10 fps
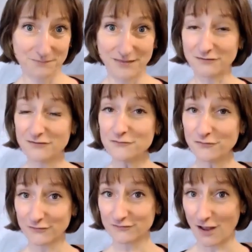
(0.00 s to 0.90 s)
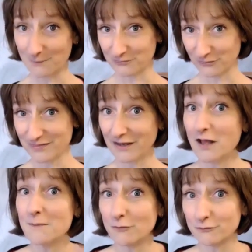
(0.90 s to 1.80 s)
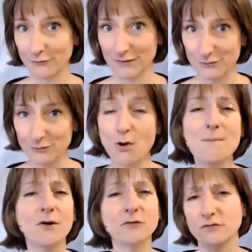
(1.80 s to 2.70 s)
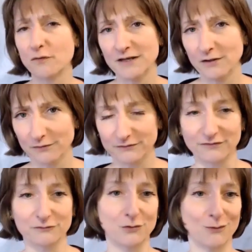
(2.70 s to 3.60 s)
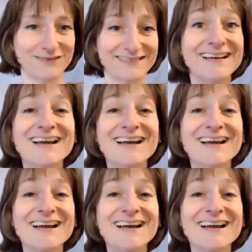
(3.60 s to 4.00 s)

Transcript: That's the first option that I'm offering you, among so many others, of course.